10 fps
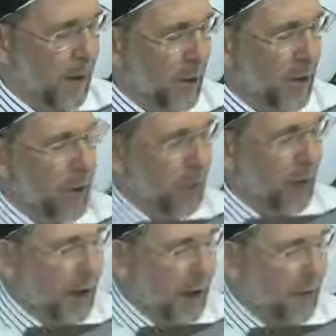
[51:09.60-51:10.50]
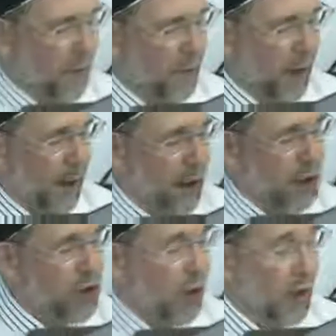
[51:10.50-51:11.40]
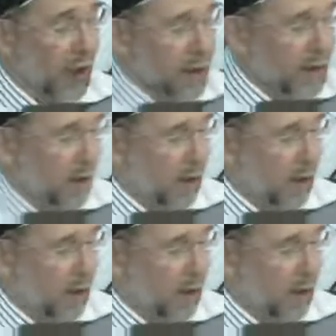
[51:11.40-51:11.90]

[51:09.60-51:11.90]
Those who believe and make hijrah later